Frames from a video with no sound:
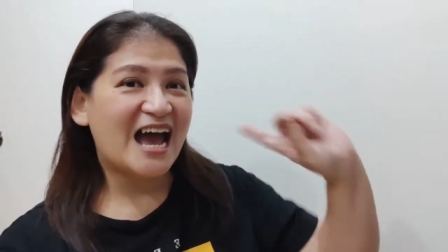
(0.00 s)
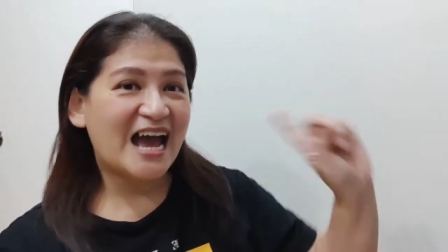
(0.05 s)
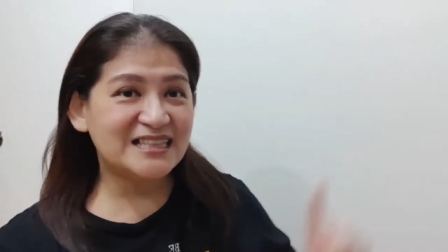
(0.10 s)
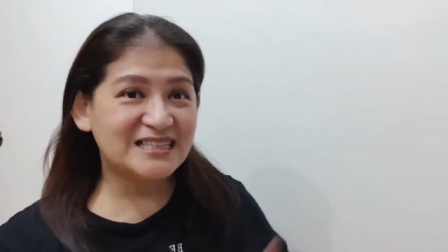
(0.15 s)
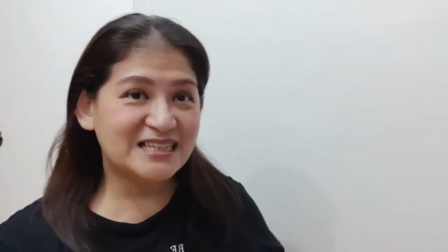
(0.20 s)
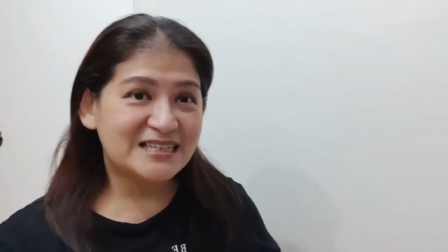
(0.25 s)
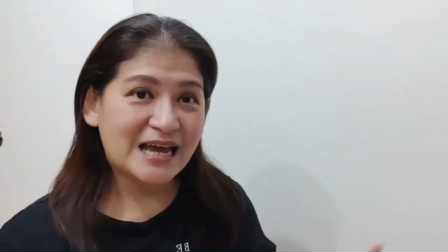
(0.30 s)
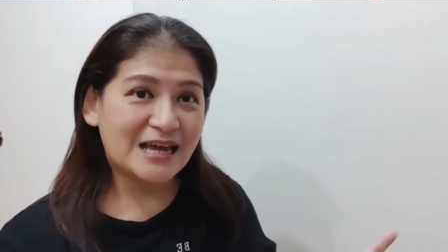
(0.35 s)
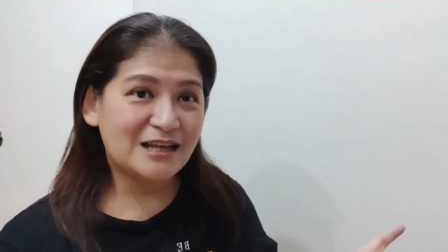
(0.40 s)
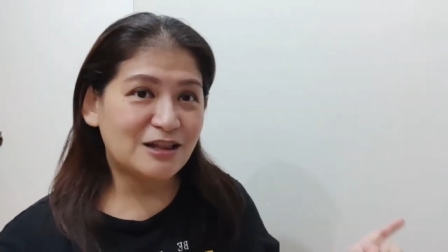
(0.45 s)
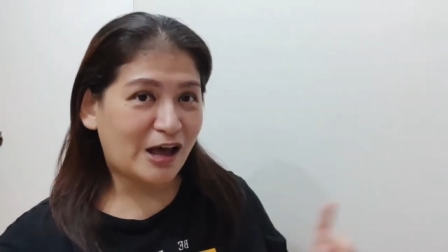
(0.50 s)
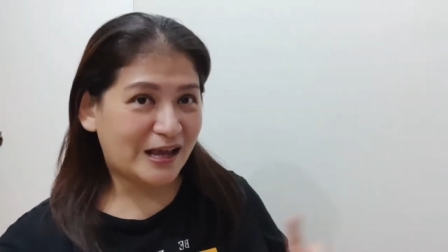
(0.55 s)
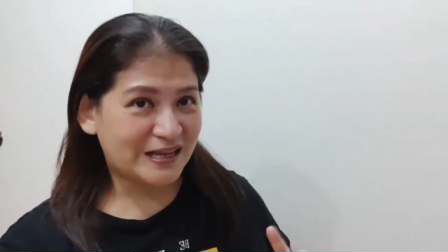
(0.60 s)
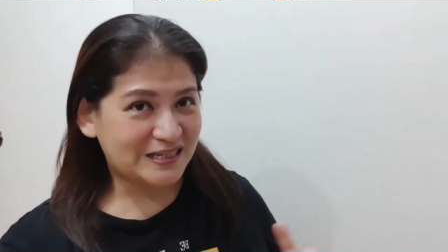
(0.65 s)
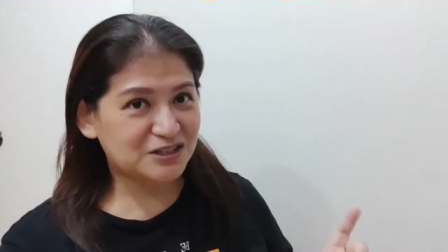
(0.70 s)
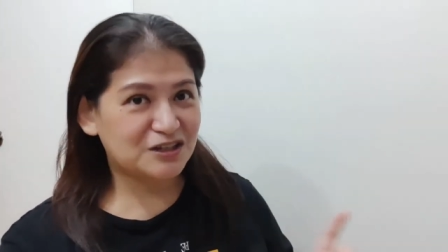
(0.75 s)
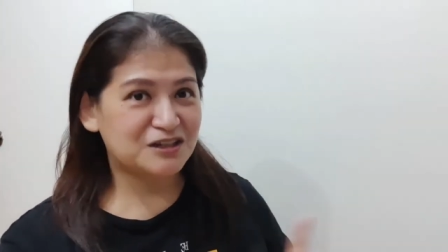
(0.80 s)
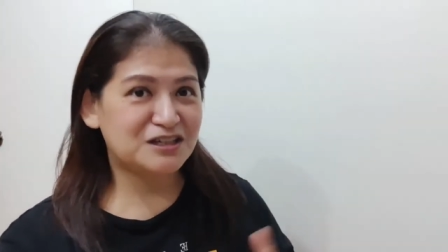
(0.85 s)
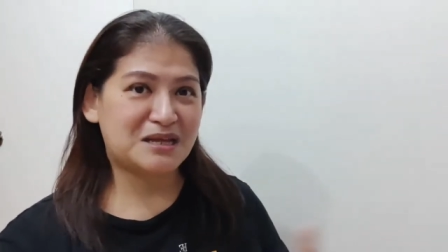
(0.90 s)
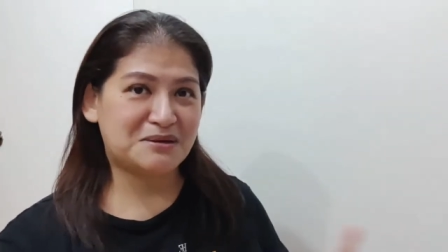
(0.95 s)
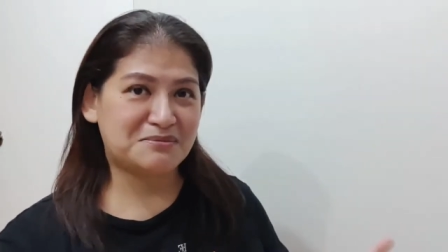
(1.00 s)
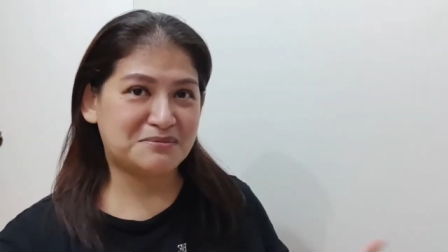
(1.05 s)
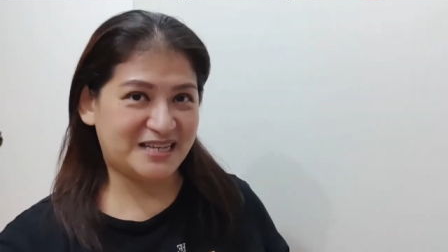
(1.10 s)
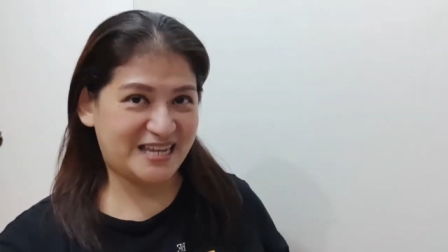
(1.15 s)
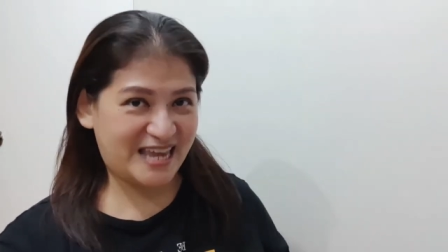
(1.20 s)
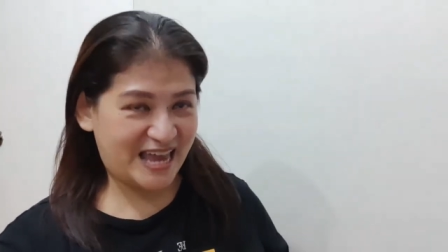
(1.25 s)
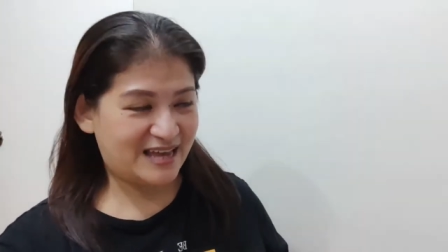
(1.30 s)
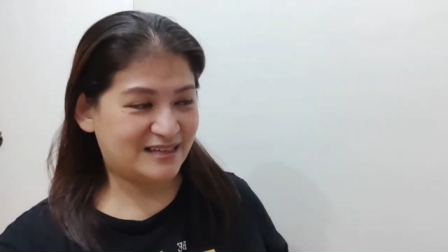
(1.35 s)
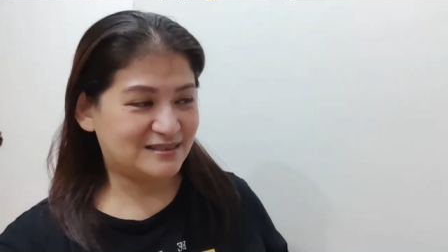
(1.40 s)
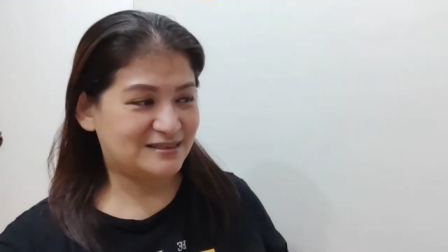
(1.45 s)
And then I Lysol them
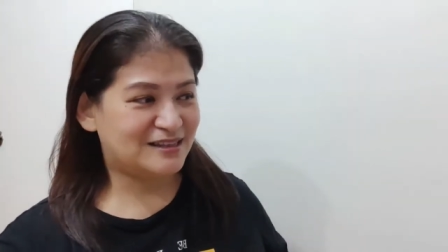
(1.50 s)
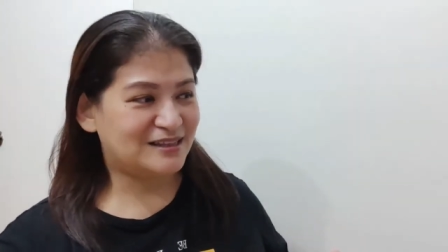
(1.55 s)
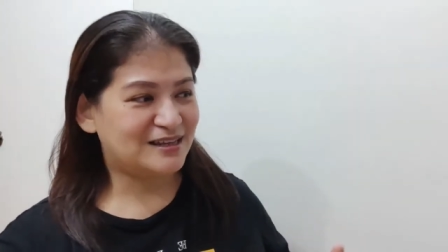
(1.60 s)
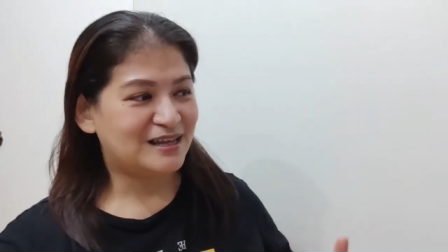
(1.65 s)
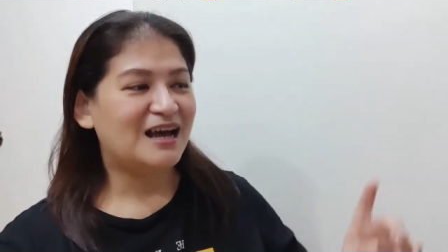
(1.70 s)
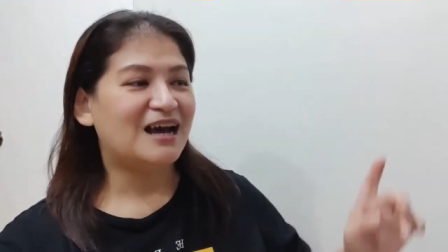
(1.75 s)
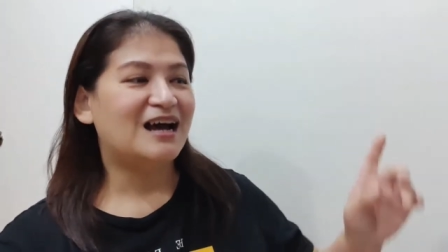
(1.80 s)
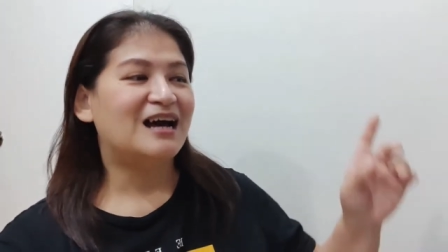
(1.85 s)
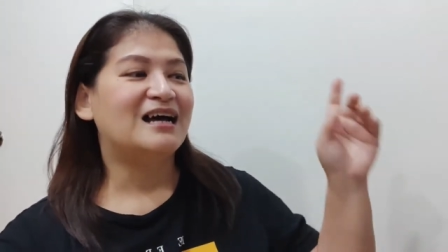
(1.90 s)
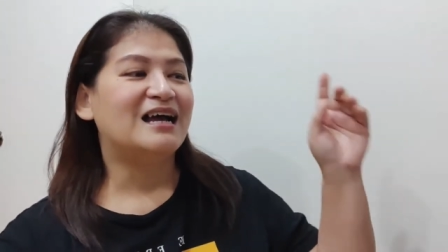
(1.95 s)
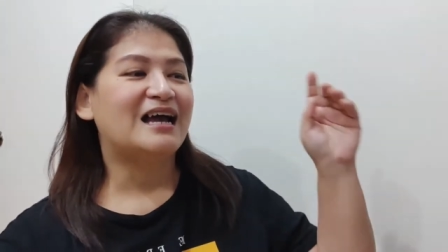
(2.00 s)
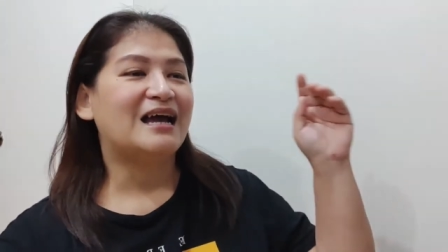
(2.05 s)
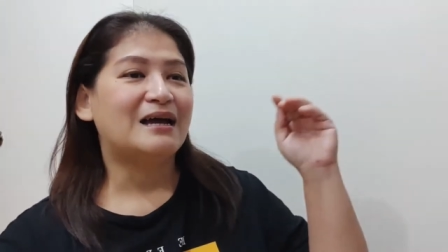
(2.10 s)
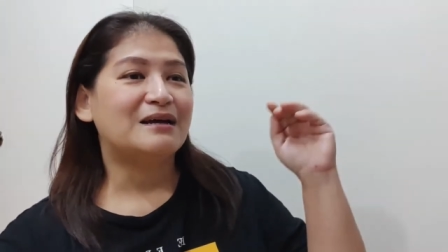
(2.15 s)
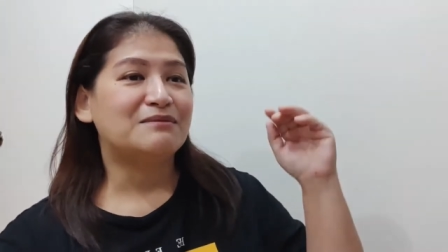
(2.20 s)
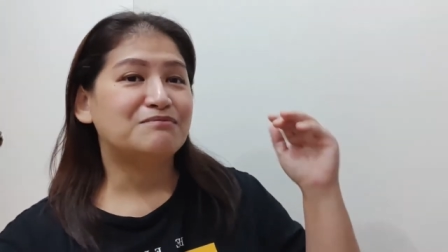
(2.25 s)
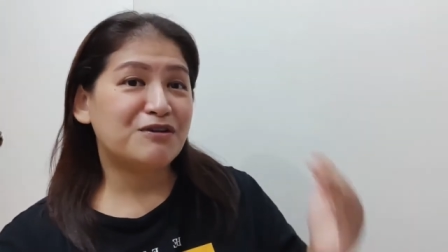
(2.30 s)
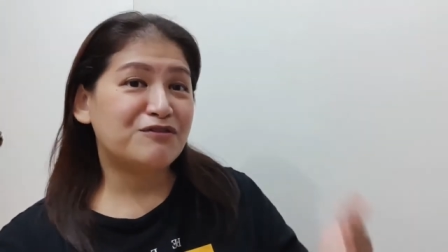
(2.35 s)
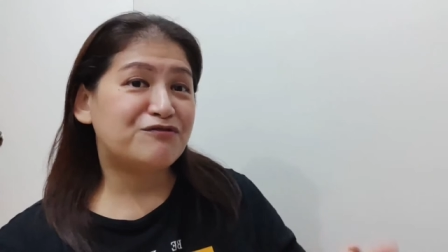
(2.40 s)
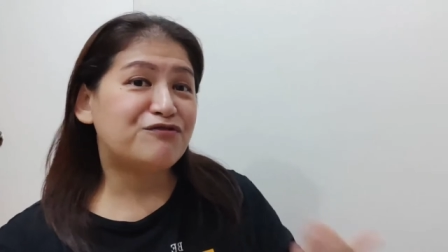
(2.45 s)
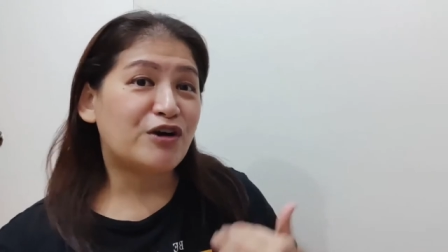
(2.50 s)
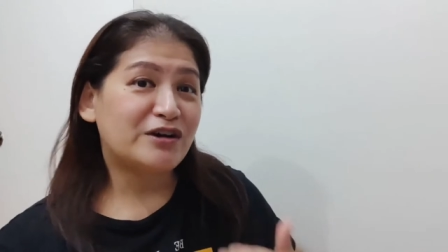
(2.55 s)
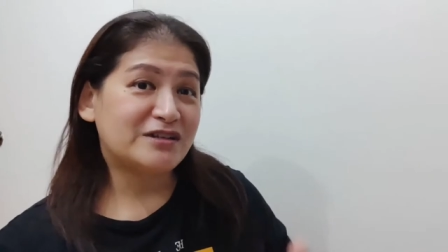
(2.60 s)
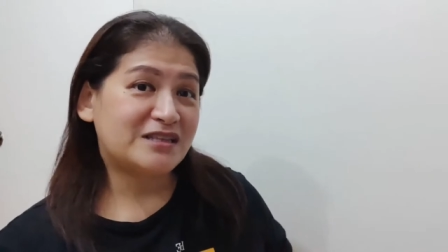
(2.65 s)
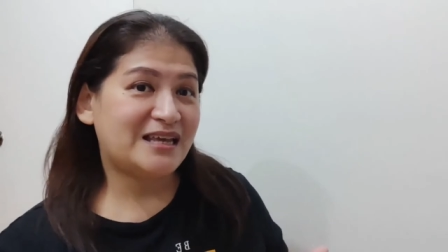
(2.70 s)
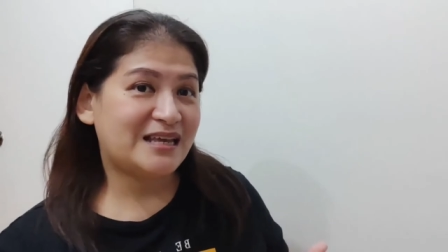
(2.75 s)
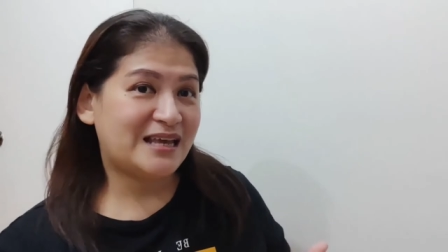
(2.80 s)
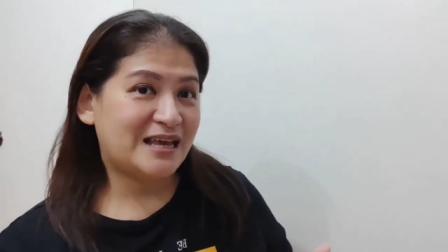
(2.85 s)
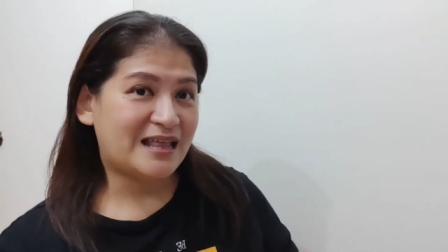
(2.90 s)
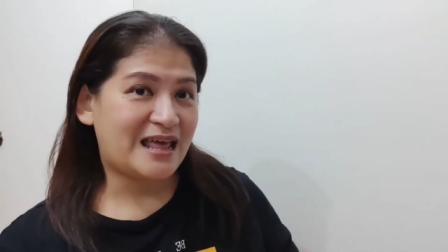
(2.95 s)
again
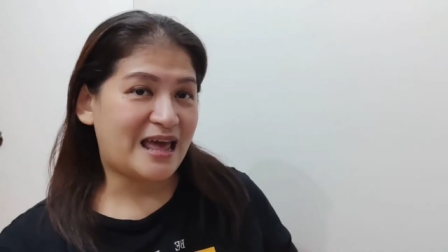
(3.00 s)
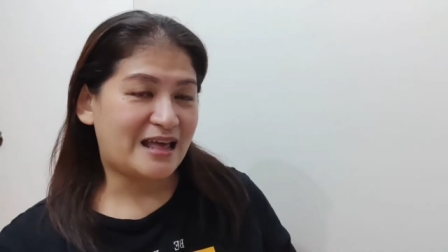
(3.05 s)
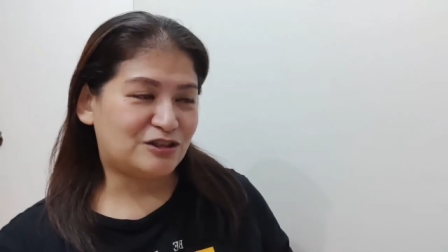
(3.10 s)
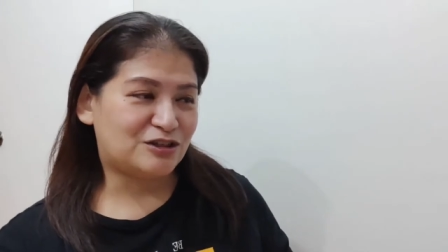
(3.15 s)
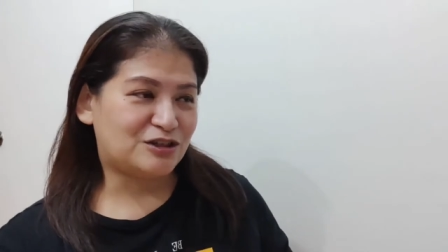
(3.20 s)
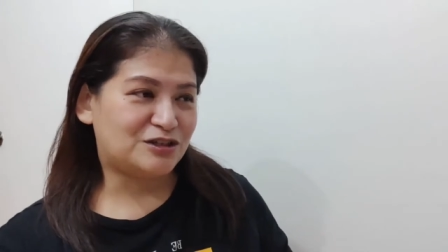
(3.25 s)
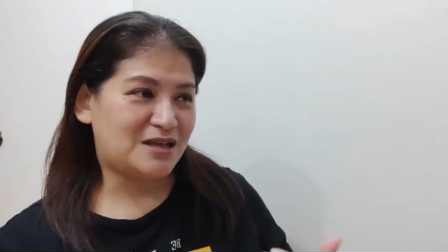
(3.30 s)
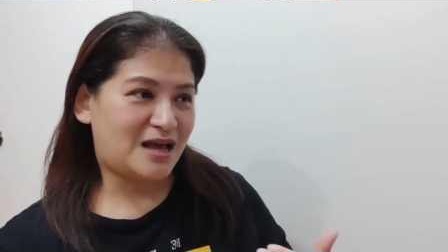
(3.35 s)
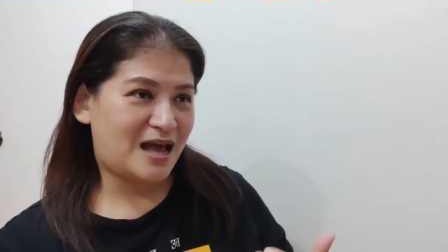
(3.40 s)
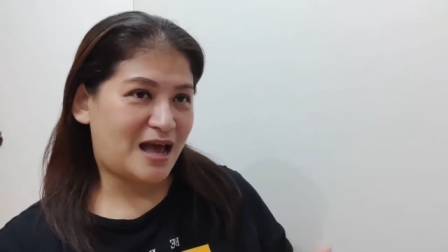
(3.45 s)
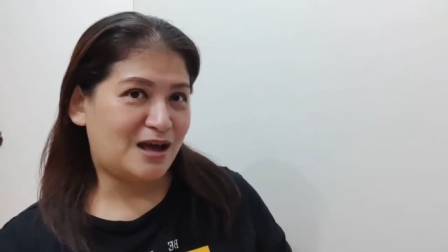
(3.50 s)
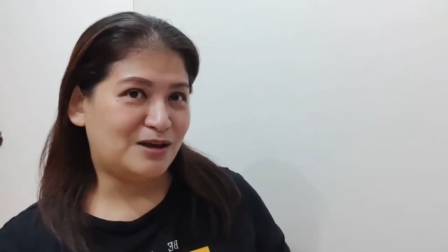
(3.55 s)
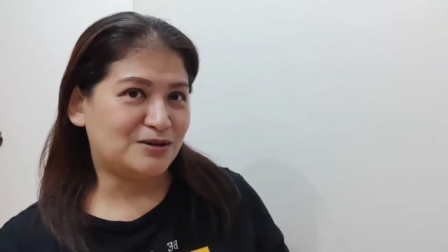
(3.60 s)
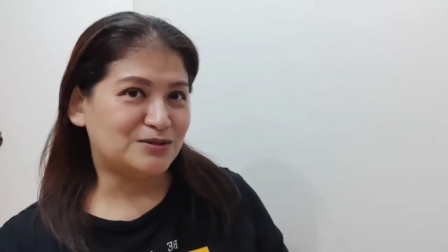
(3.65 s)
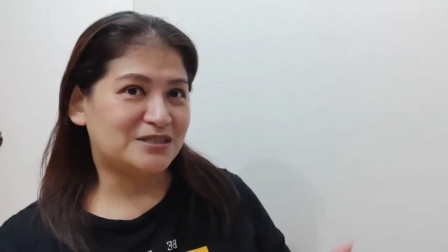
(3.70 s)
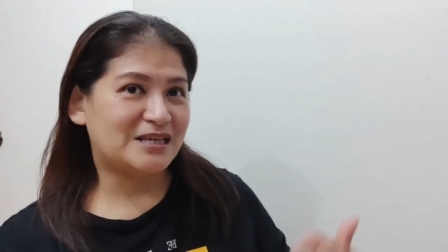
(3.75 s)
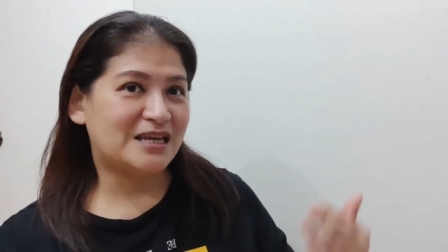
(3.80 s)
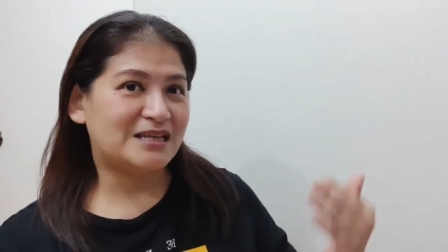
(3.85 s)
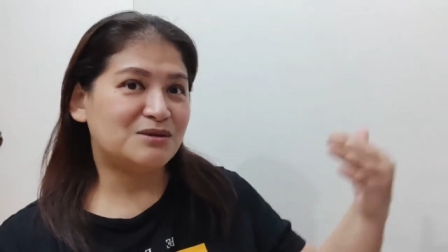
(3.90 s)
before they can enter the house.